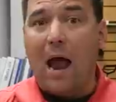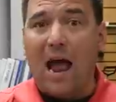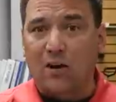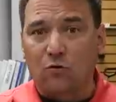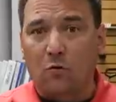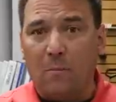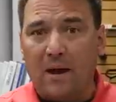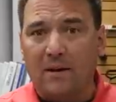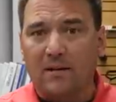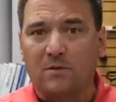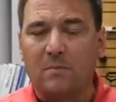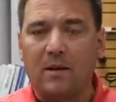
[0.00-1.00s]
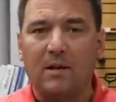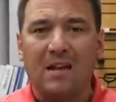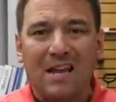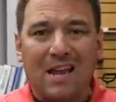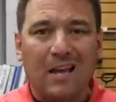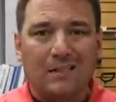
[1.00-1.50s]
actual maintenance been?
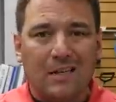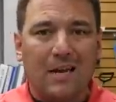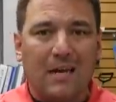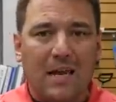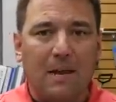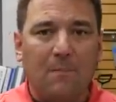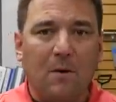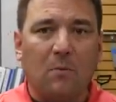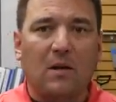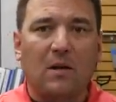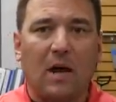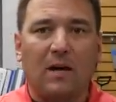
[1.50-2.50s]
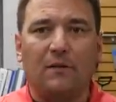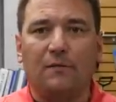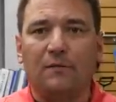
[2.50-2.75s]
Is it in keeping with kind of